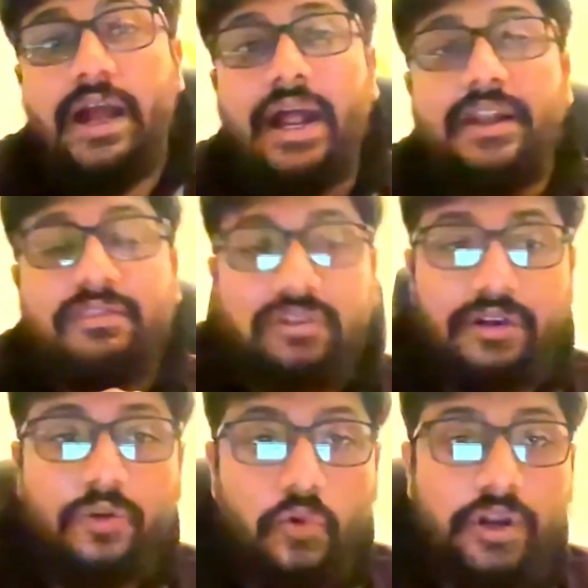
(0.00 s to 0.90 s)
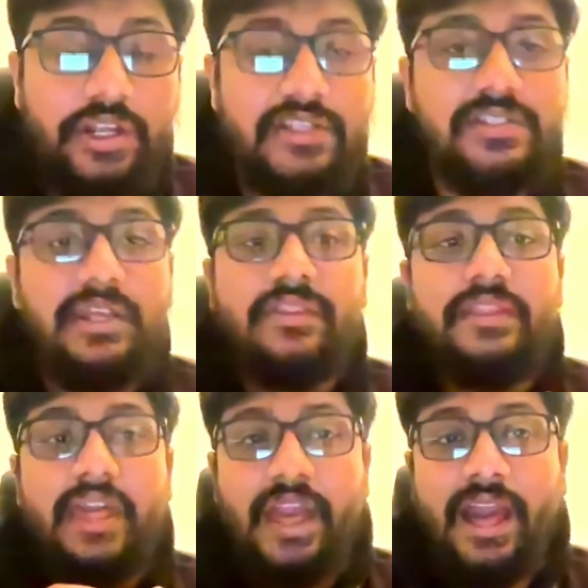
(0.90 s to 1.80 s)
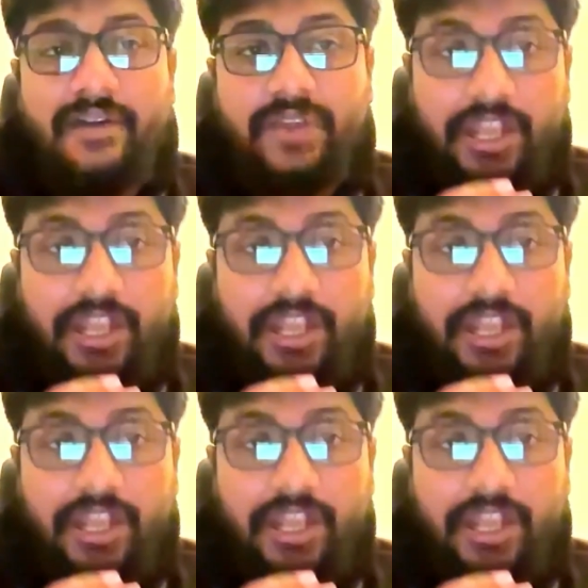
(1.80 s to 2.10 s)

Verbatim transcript: And third one is they have